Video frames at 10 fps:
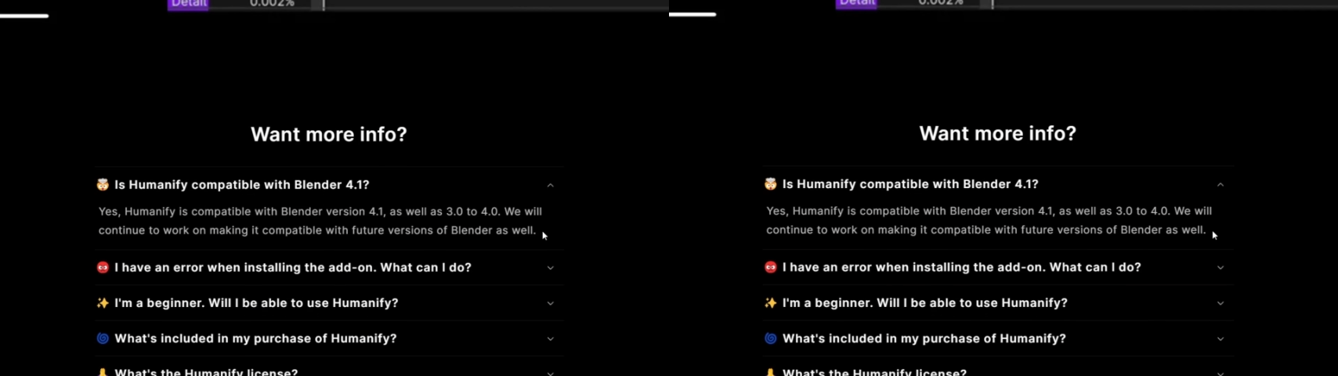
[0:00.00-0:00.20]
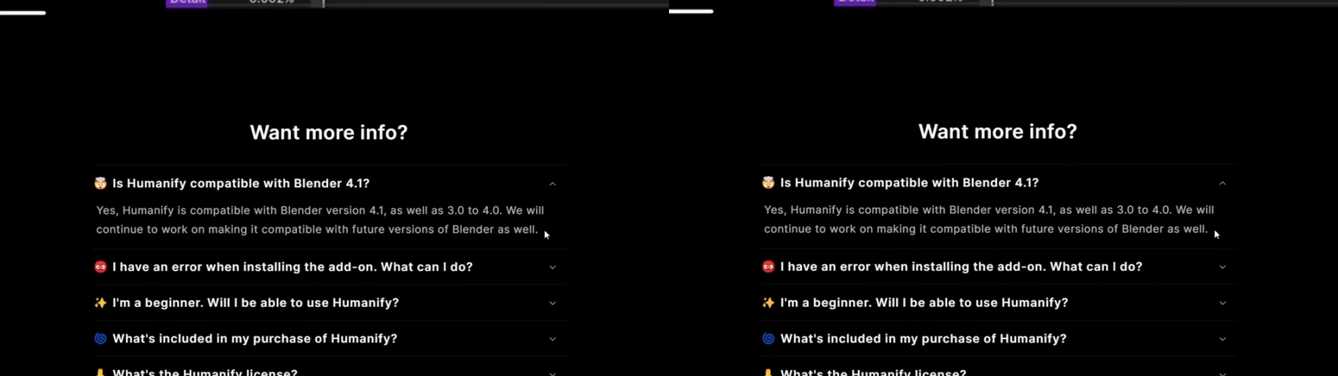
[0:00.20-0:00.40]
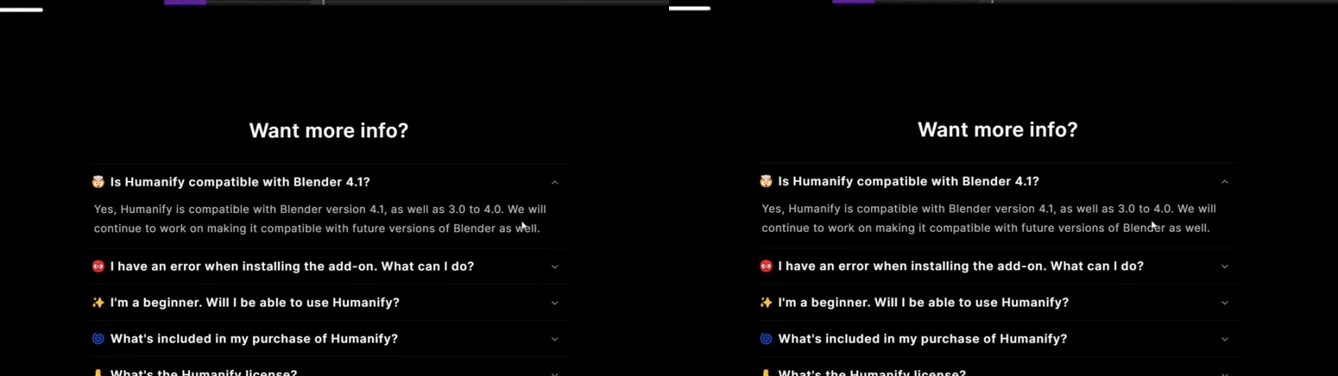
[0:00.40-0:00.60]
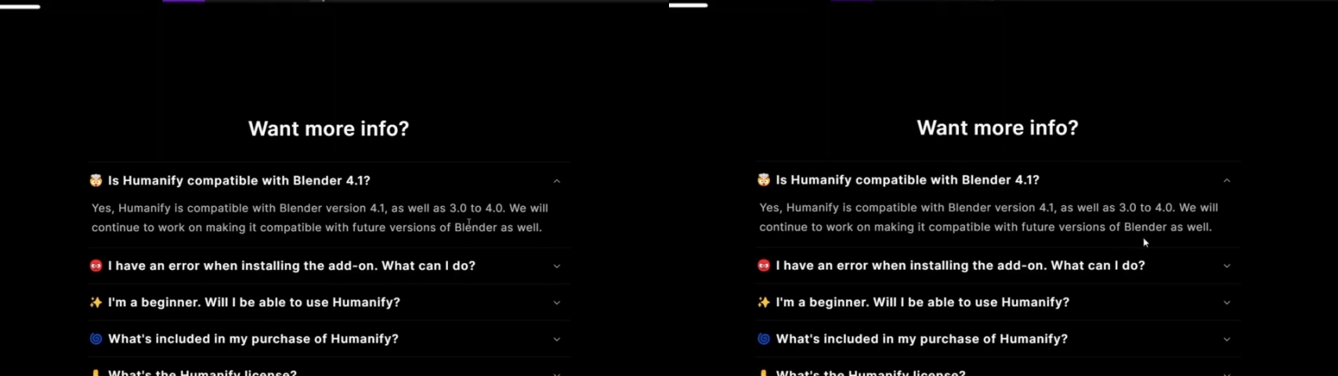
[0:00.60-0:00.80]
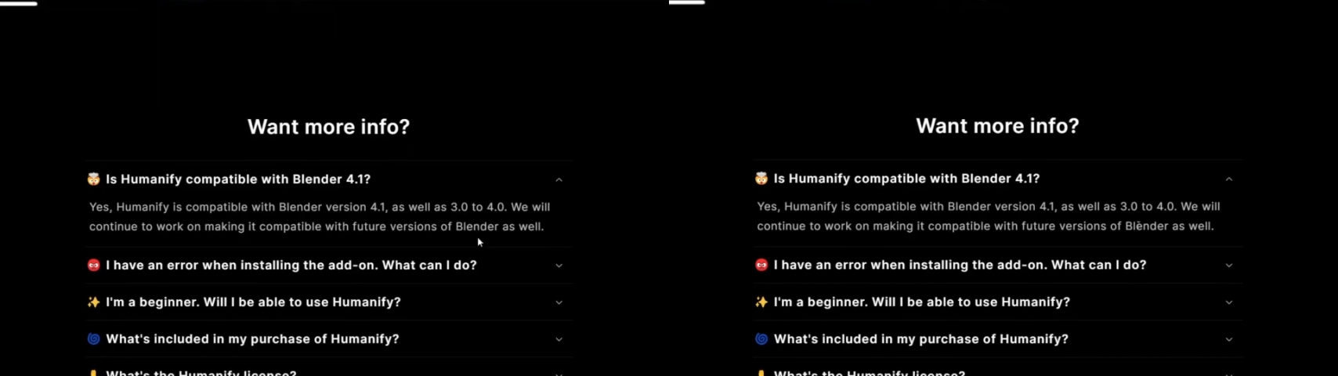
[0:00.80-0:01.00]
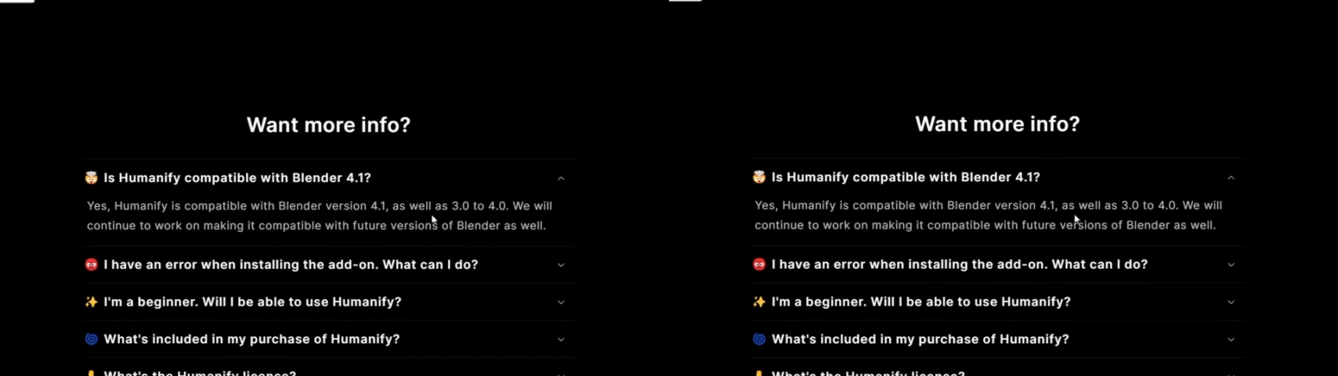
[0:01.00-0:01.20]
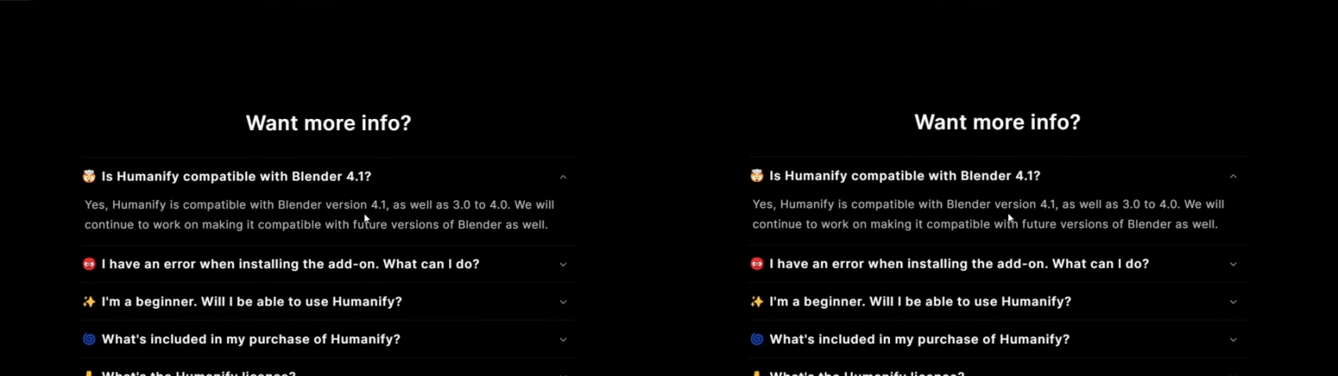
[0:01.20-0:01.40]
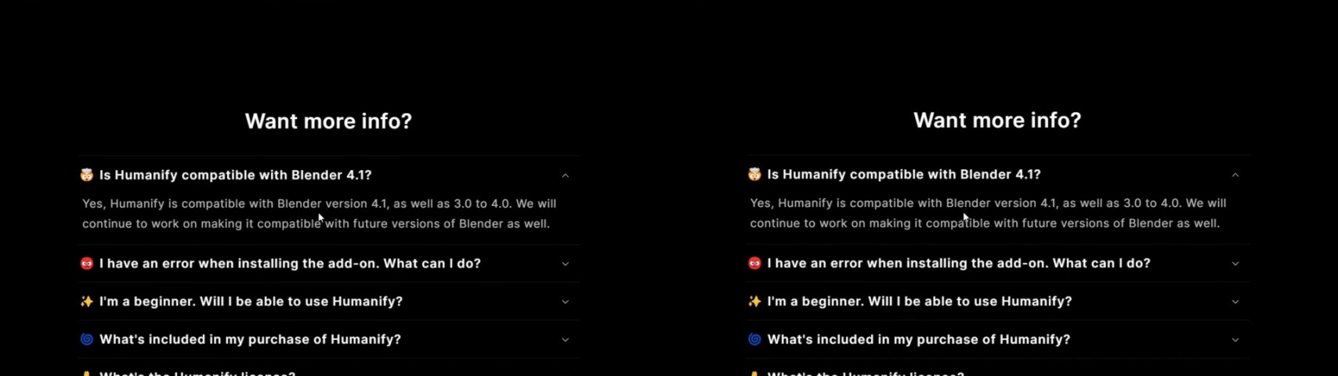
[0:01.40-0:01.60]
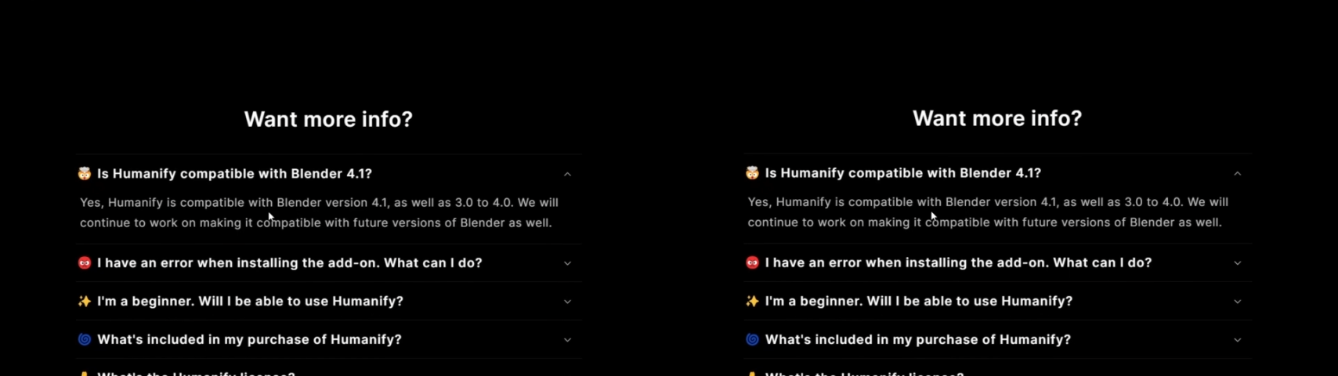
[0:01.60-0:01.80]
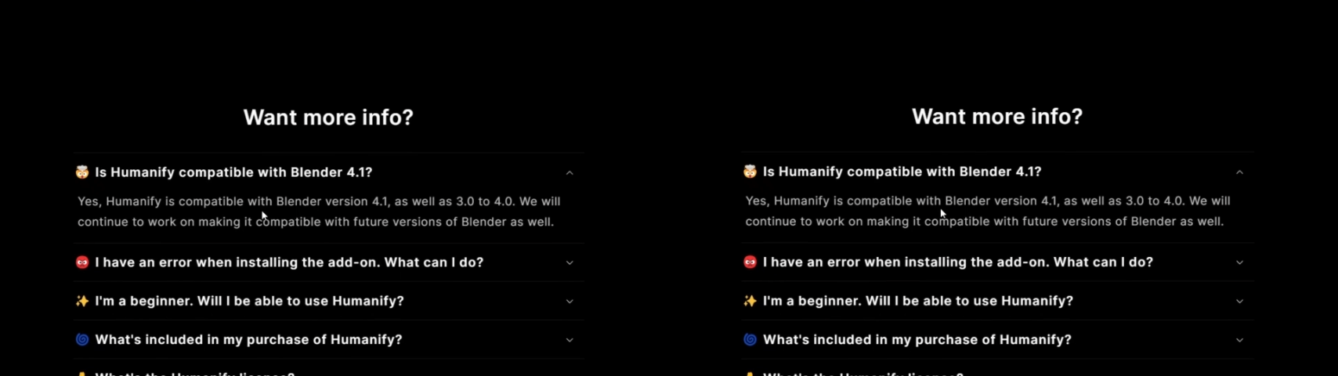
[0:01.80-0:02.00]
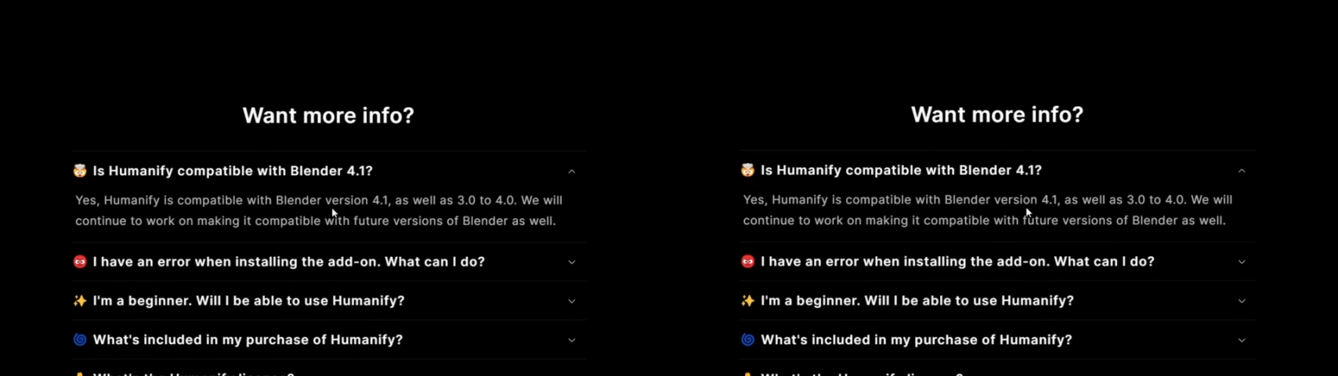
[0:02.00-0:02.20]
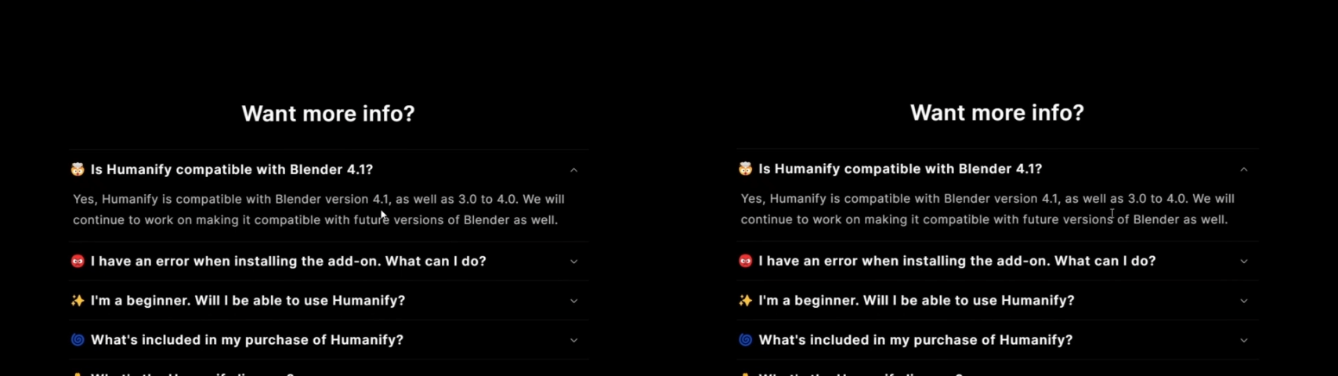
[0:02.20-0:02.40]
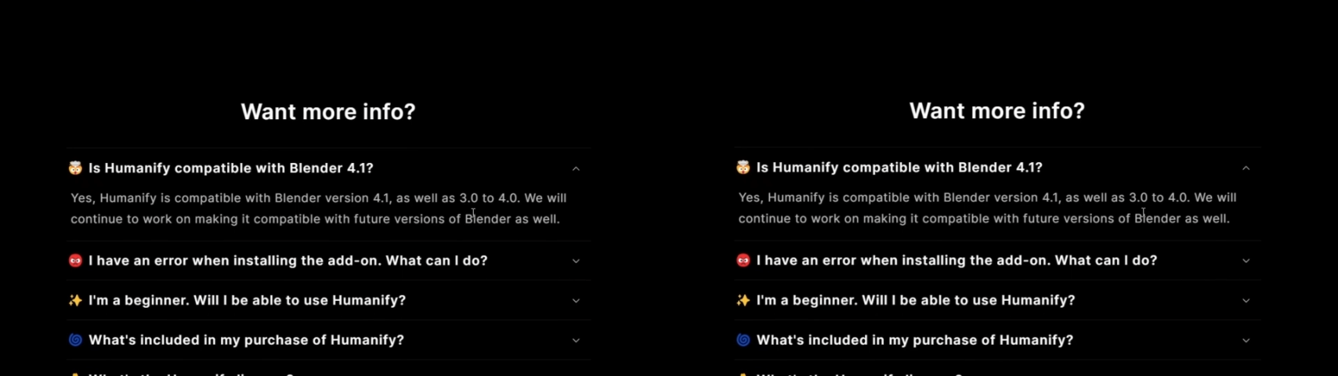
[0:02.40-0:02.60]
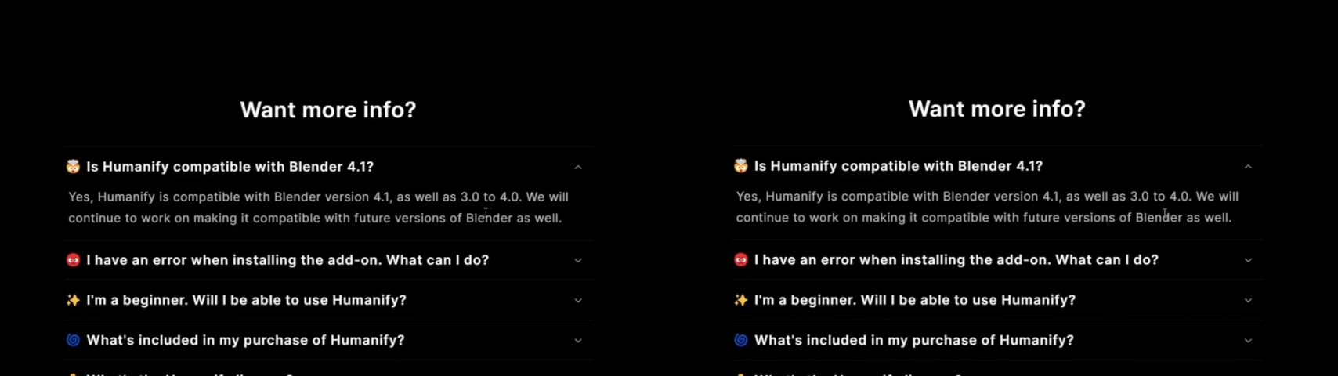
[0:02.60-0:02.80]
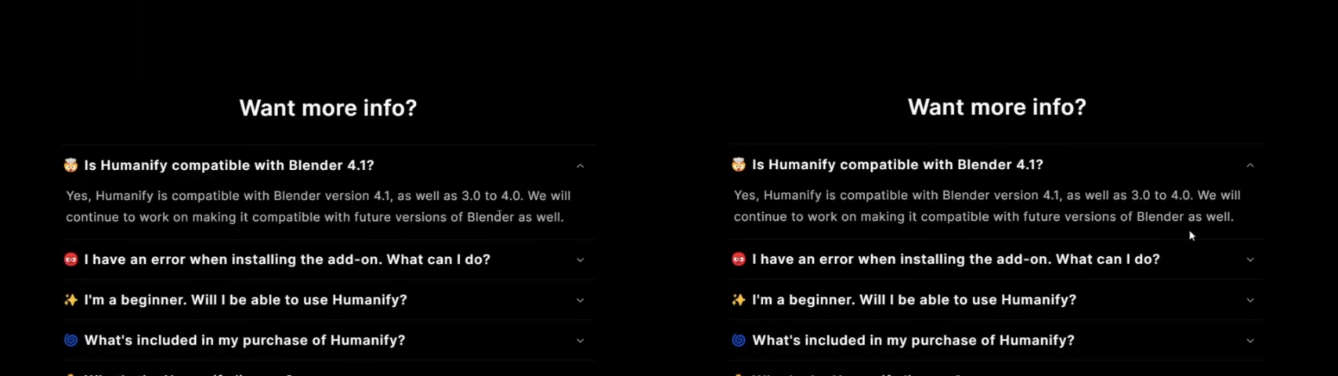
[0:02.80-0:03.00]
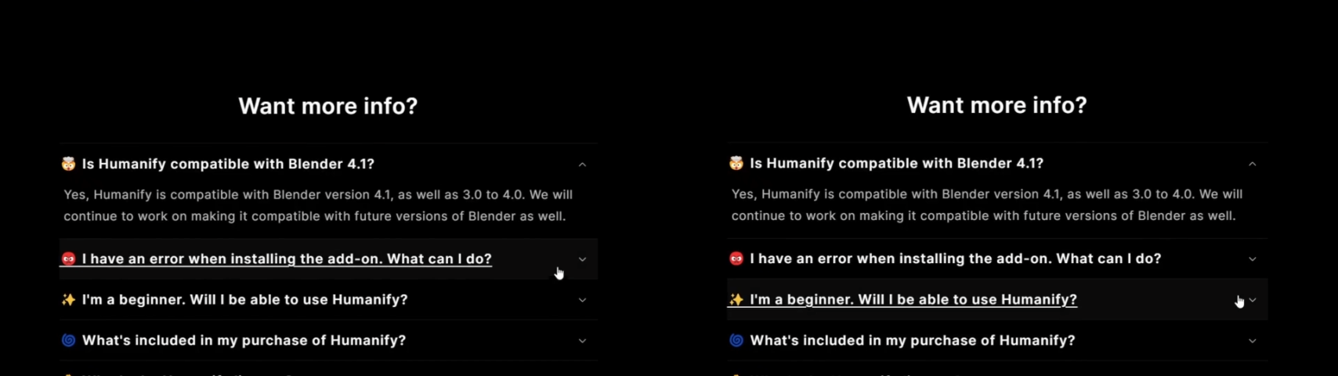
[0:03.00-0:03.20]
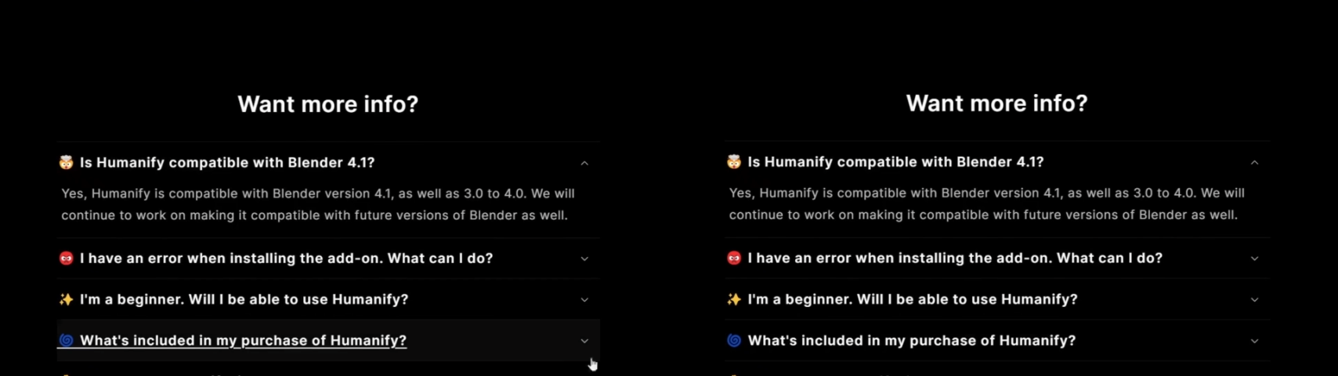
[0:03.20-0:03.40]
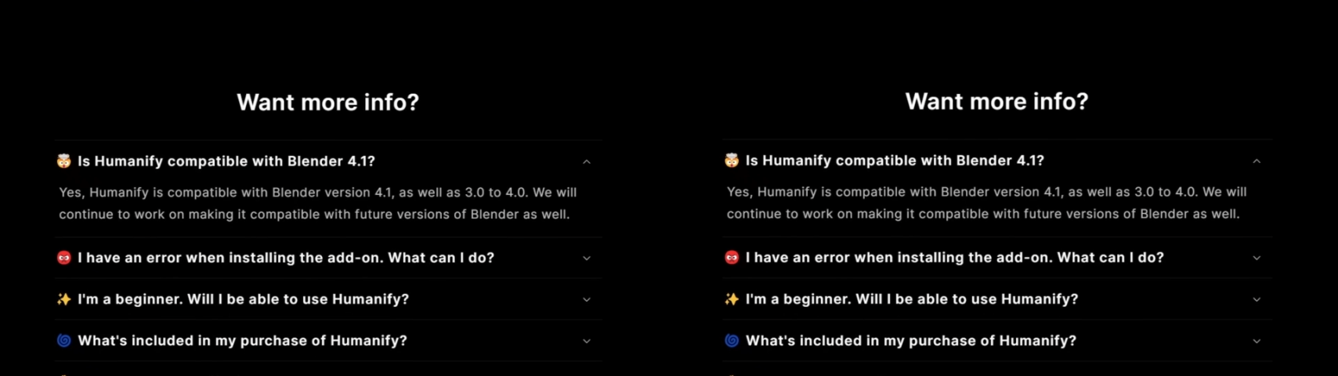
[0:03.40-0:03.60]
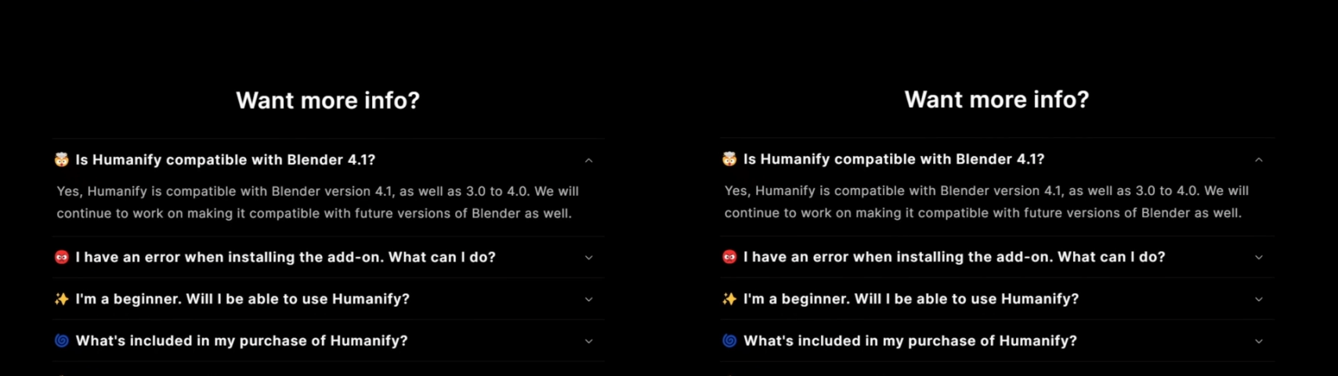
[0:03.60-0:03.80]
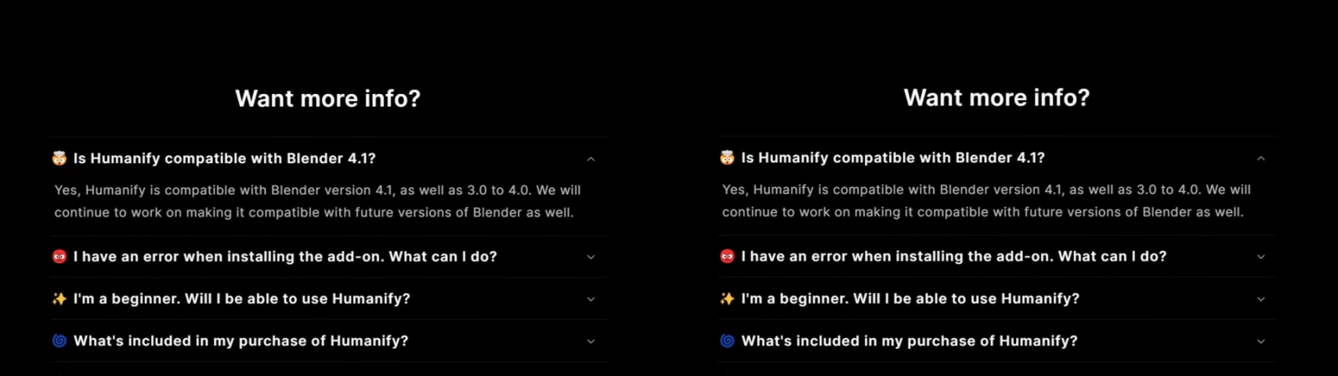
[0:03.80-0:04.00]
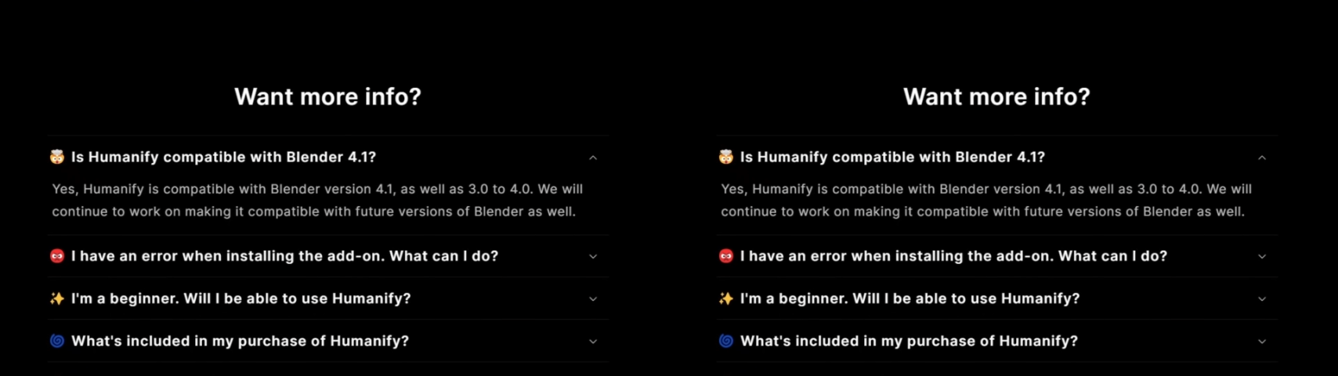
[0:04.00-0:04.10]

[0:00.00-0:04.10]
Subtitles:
[unreadable: no face in view]